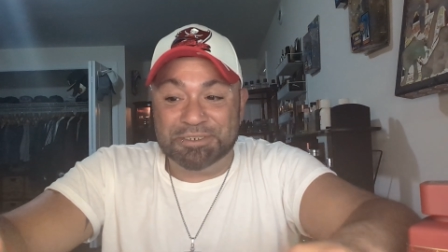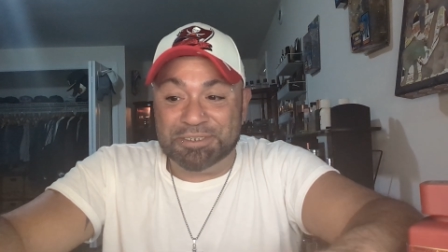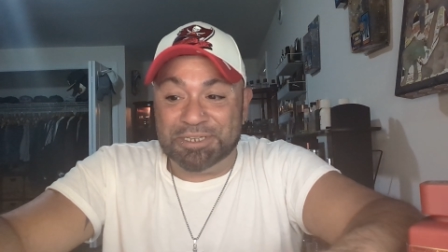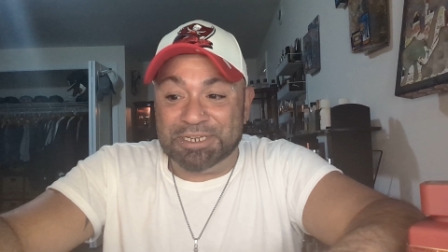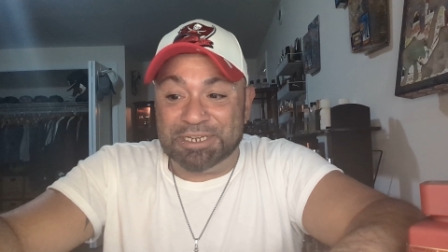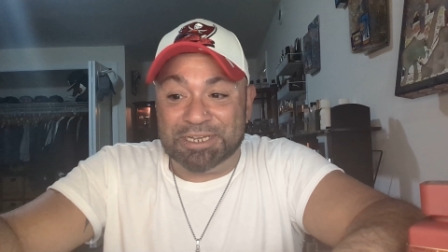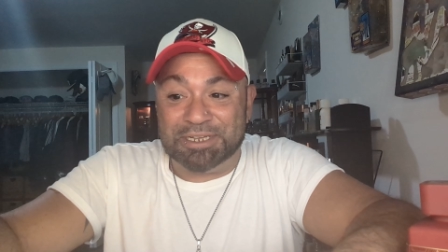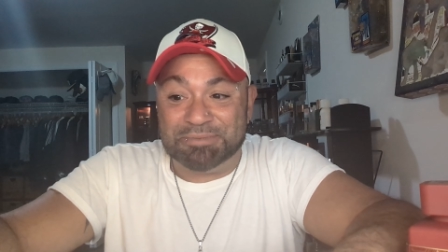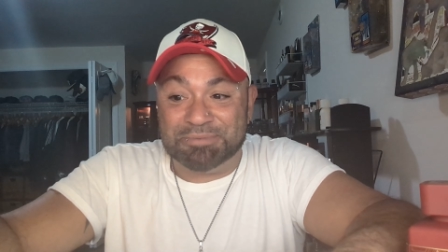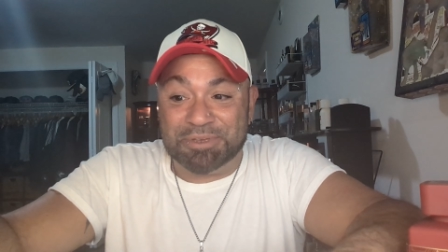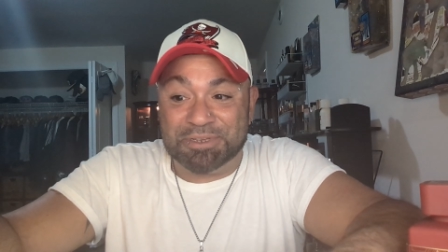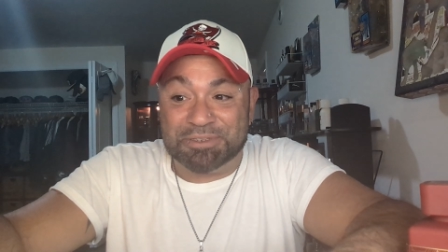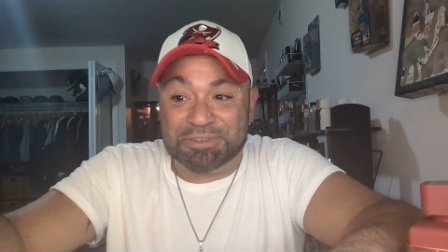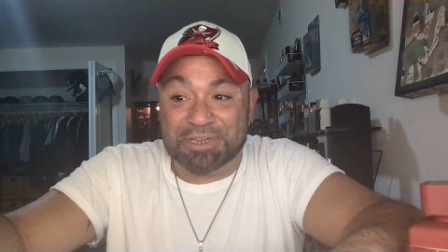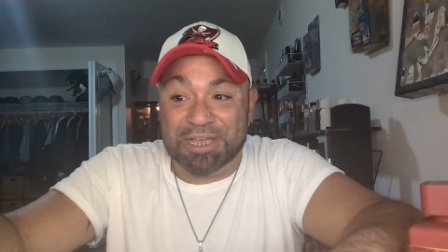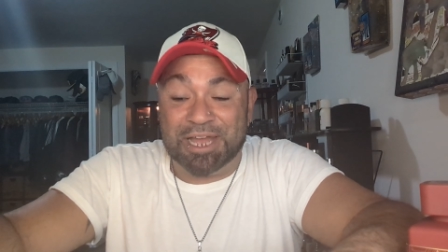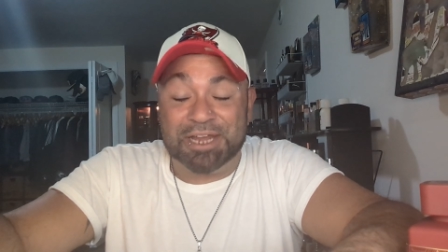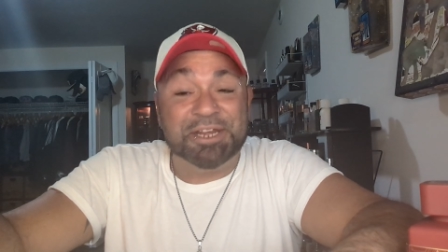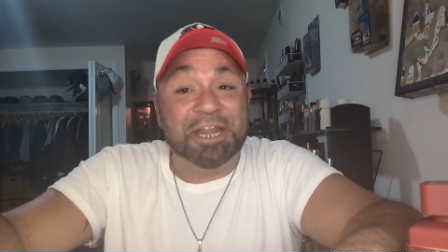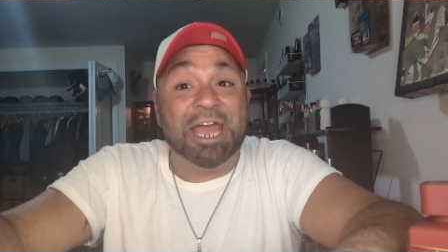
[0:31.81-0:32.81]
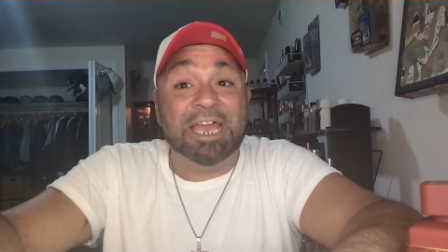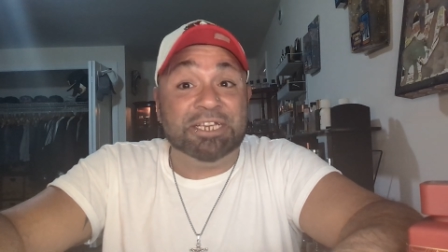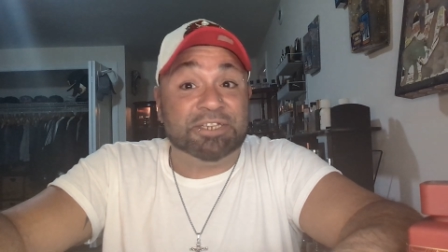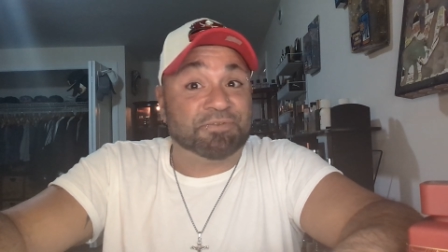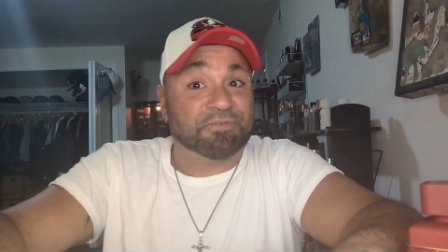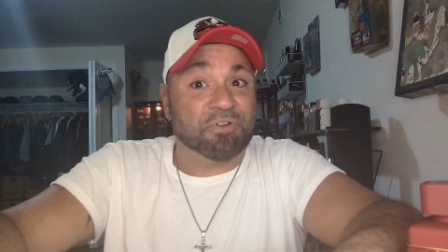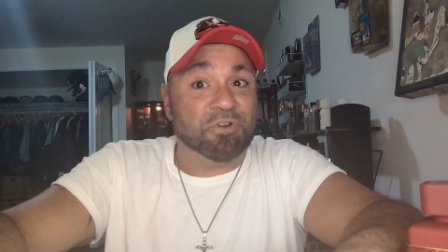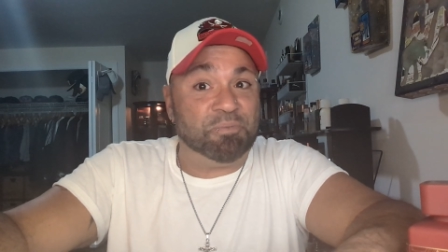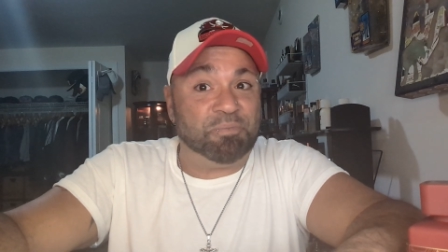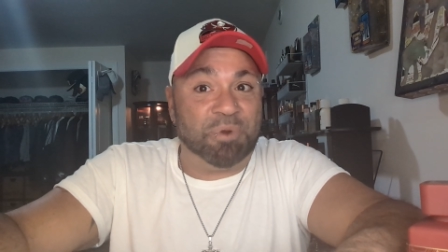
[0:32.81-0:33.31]
like a, a, a nice
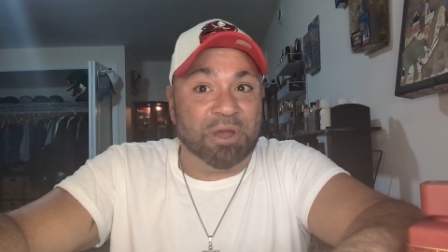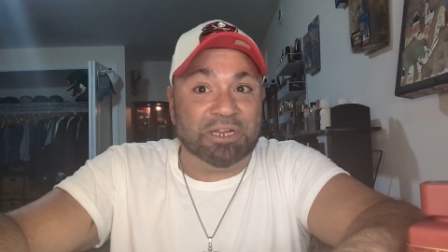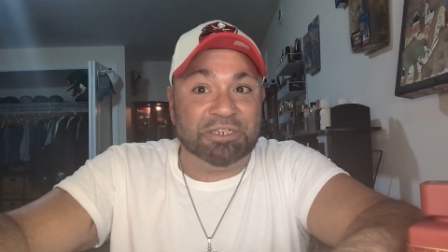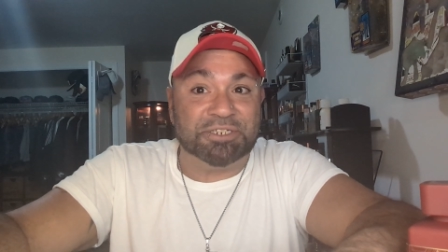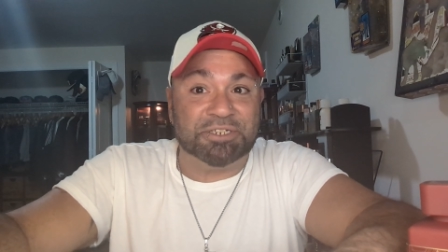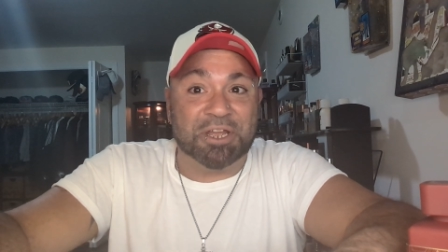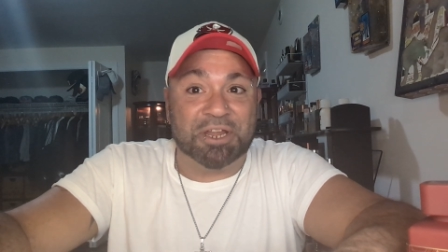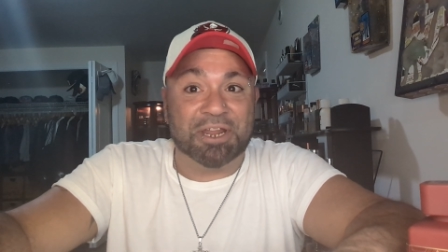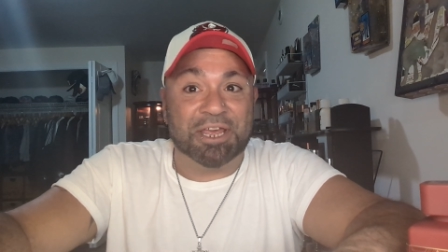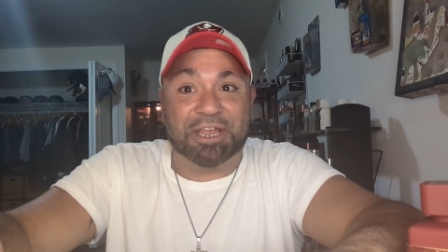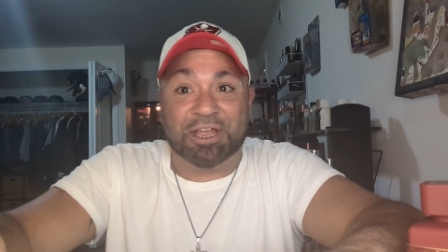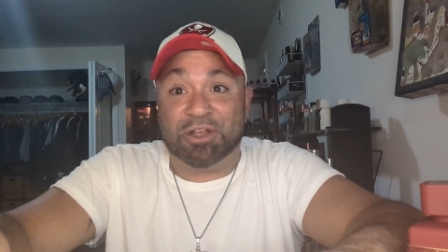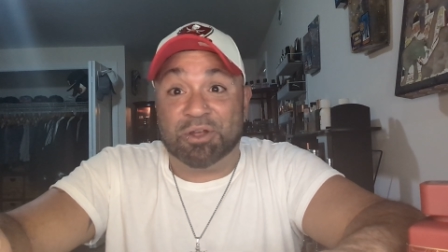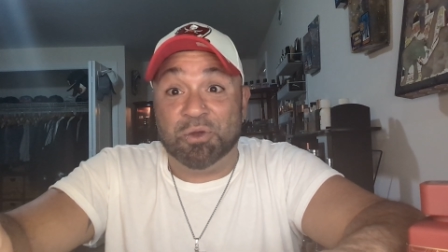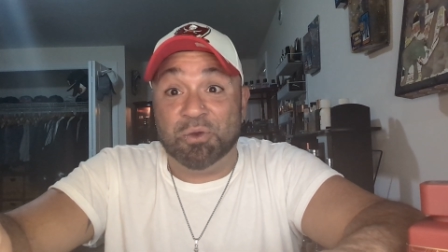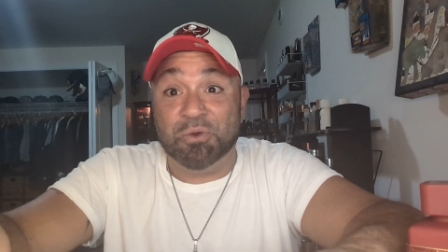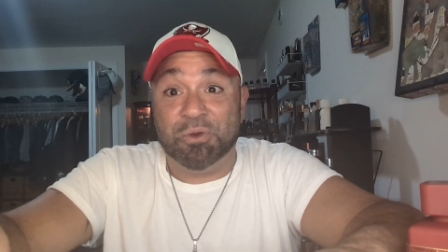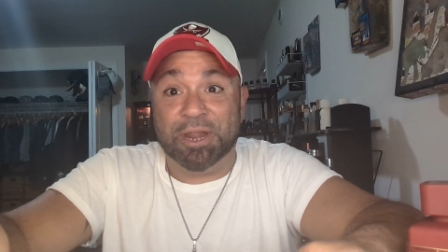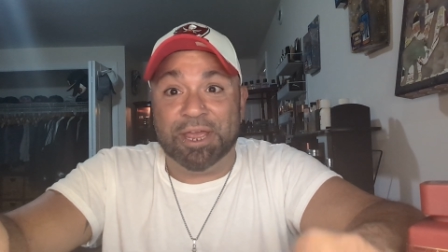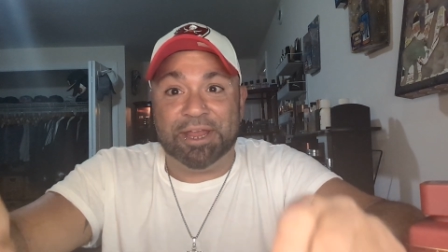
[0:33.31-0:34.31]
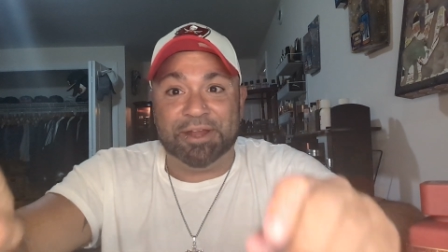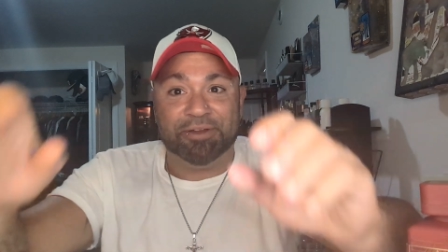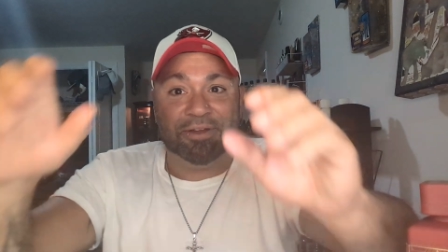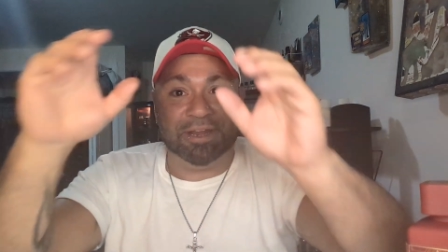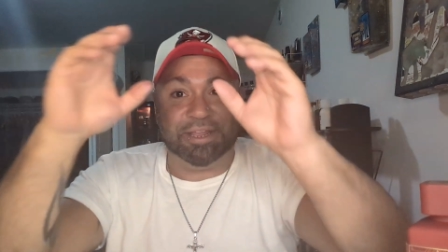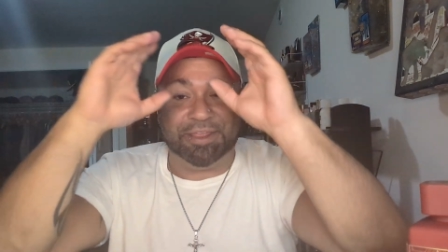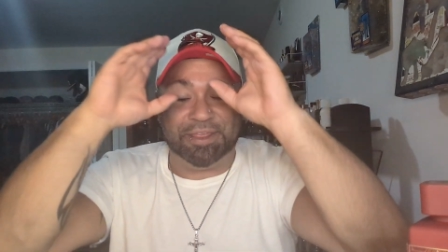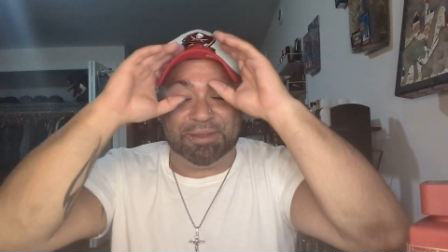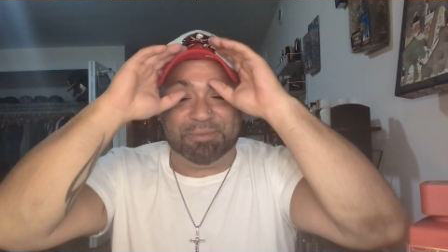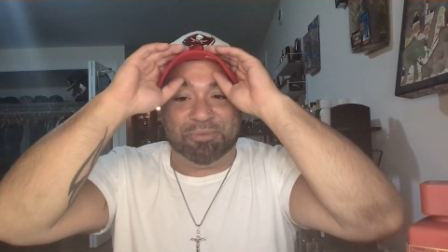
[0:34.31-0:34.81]
fruit punch, not like a Kool Aid or
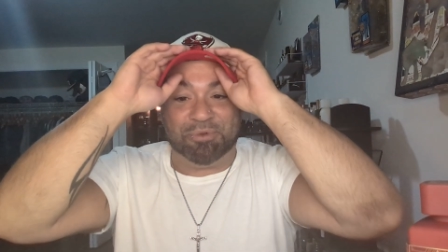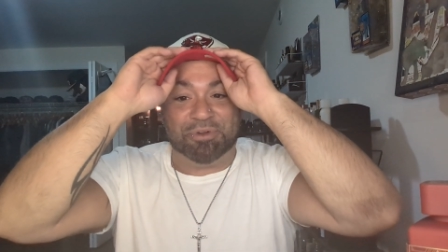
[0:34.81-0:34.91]
anything.